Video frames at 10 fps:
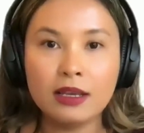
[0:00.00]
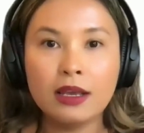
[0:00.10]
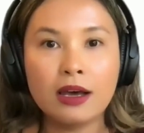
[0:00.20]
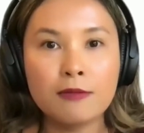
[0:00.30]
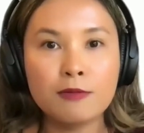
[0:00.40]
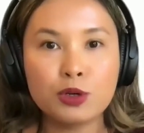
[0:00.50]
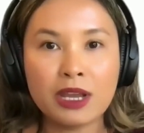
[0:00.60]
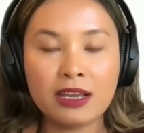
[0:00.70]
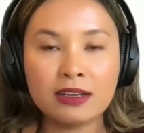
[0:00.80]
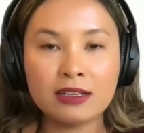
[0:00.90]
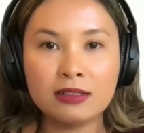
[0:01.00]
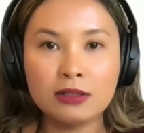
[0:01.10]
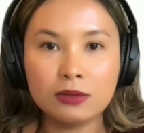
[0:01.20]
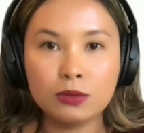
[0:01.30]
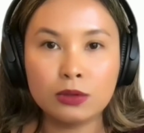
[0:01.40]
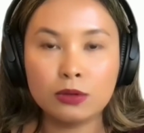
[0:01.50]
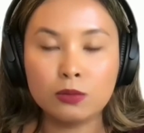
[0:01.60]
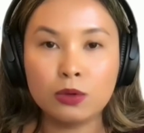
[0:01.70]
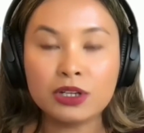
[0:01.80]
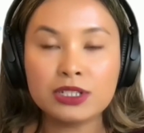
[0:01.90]
um, created or
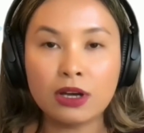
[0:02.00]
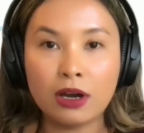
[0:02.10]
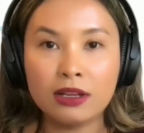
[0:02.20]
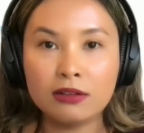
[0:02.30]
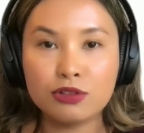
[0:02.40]
worked on,